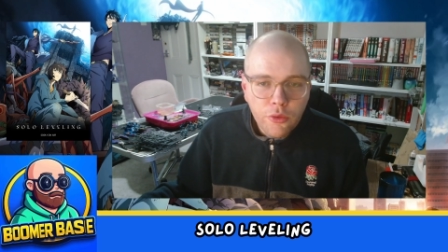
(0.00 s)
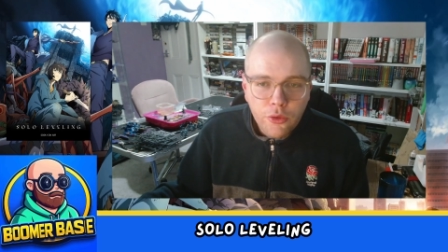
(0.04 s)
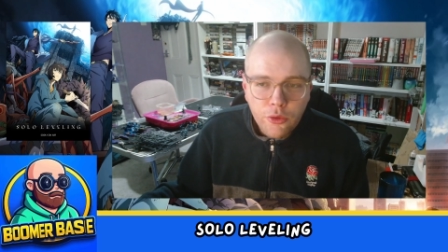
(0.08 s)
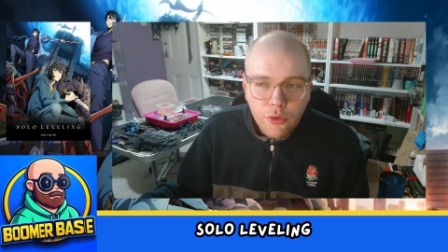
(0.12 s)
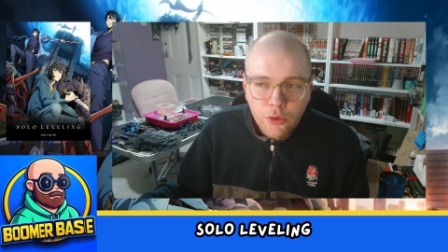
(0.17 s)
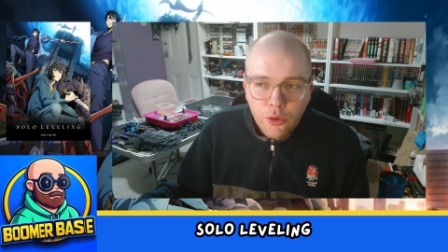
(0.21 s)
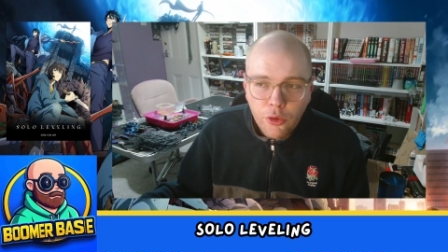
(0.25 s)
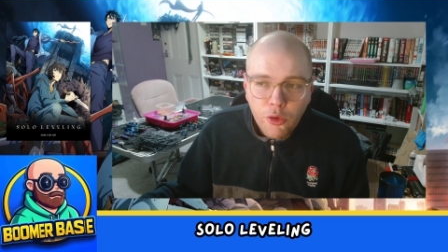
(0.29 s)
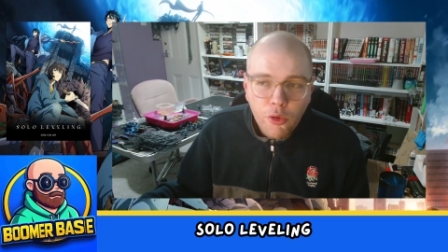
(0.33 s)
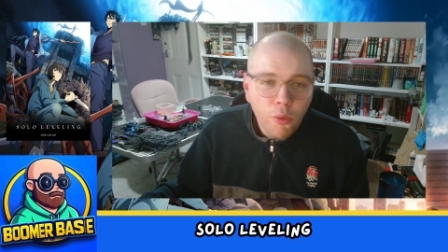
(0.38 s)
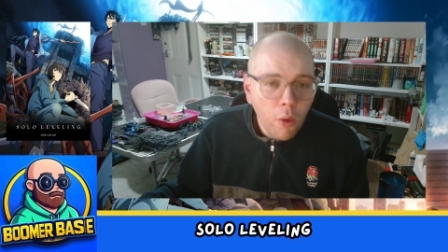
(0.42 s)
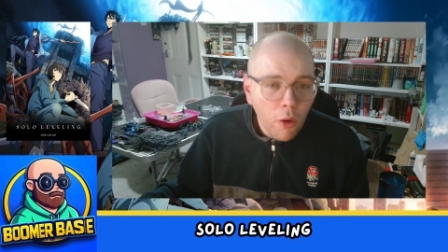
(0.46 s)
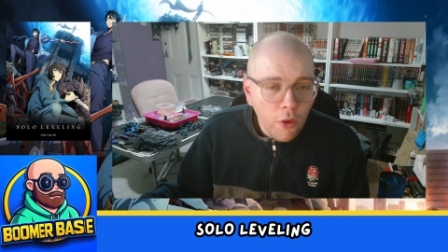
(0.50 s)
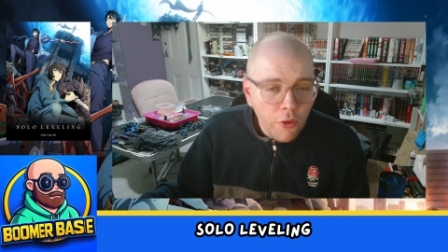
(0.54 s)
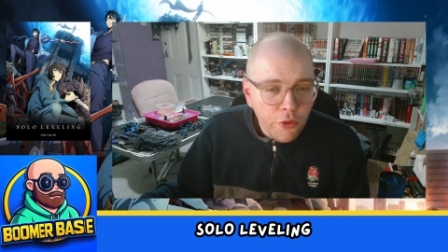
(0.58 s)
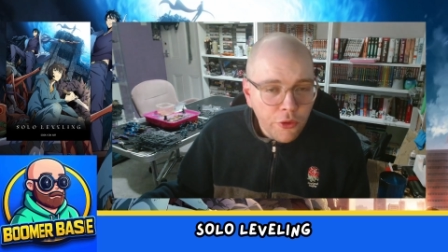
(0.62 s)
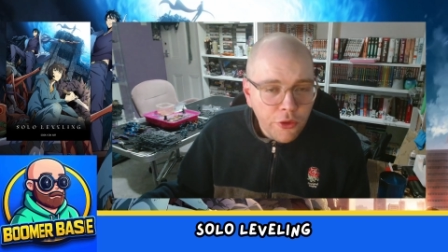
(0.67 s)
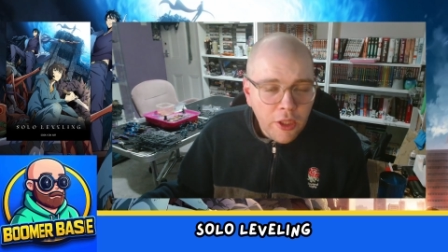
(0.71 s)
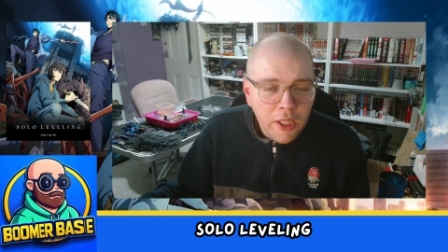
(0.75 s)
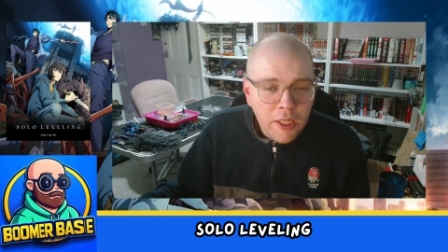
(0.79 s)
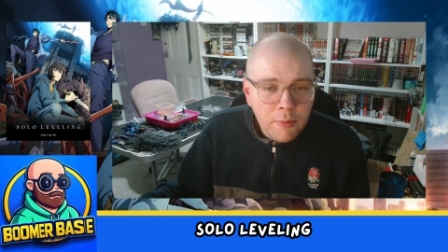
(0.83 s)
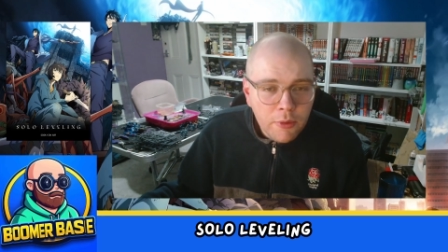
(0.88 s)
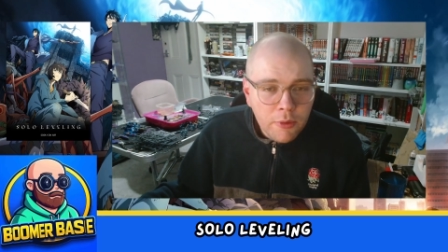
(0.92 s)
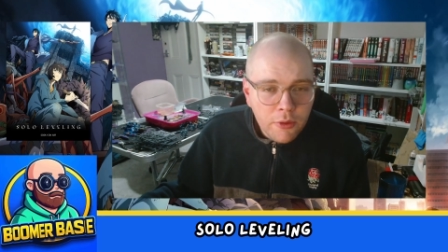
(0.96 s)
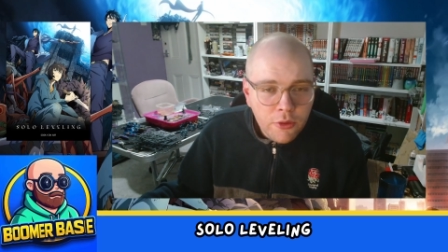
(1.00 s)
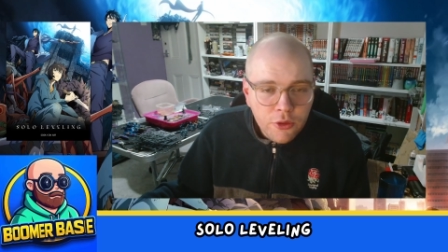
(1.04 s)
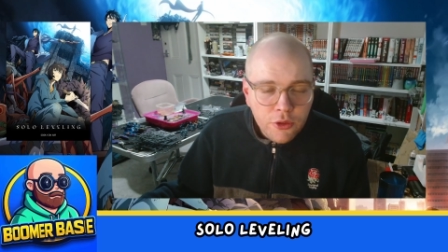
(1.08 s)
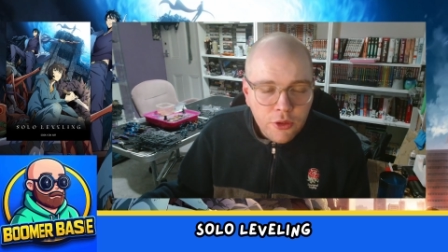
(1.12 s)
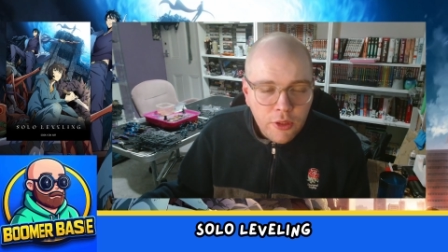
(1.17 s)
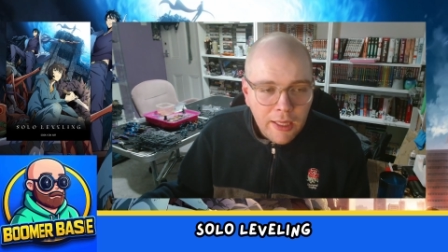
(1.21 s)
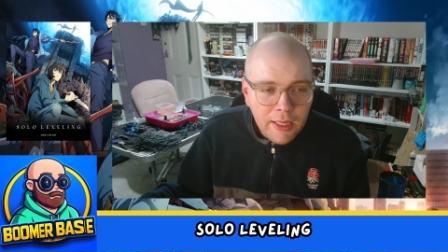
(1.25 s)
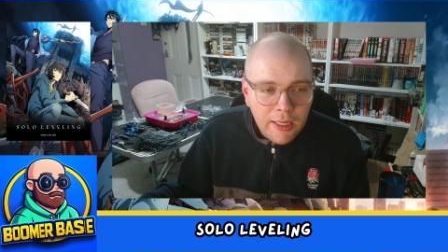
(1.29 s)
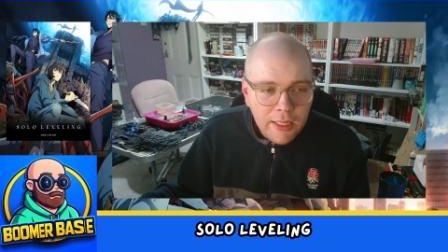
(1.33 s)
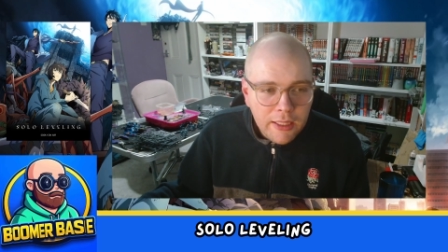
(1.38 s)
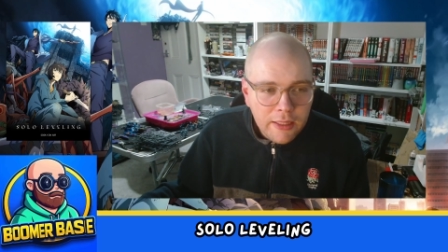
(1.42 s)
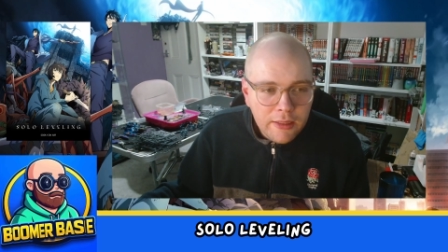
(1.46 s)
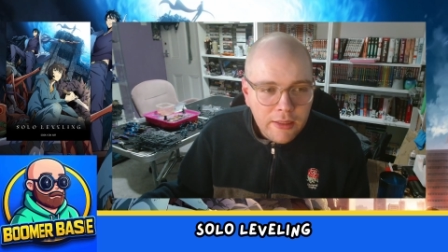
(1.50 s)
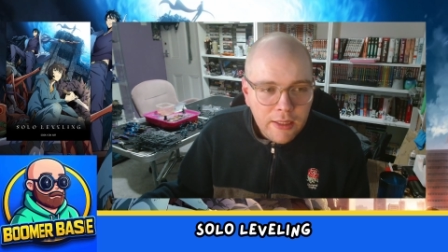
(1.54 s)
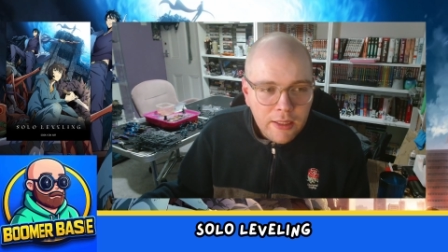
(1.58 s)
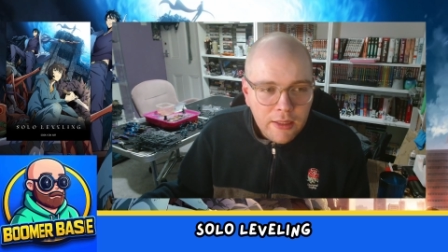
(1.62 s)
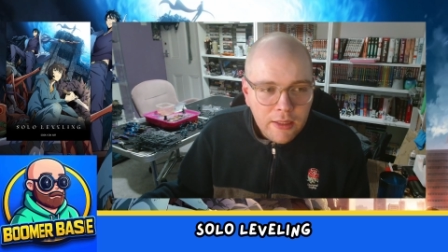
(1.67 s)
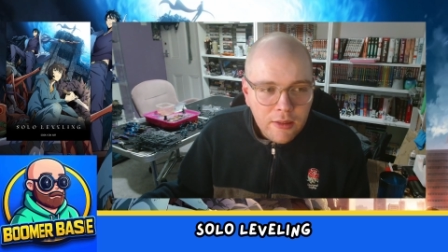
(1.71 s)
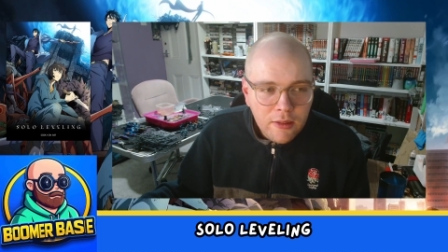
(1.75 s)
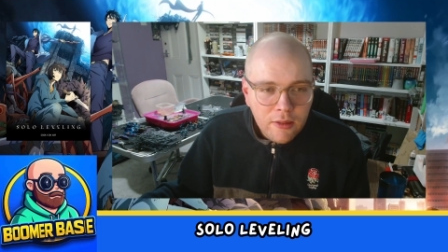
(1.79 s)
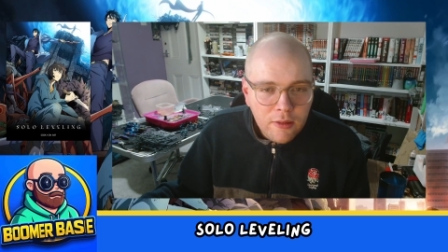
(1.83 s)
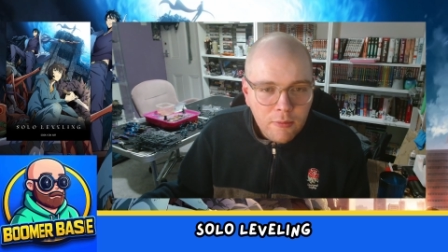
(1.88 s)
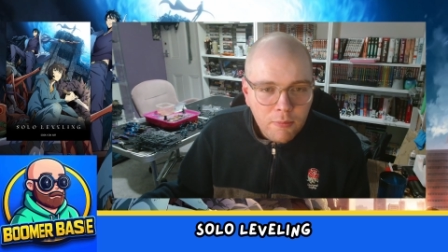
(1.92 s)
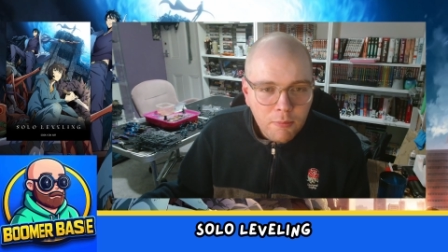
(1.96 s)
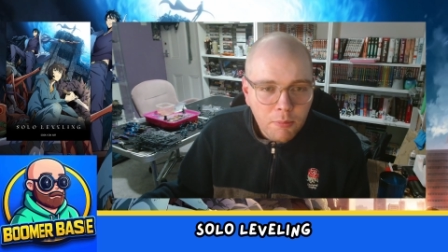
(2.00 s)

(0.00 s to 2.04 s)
do what Demon Slayer did,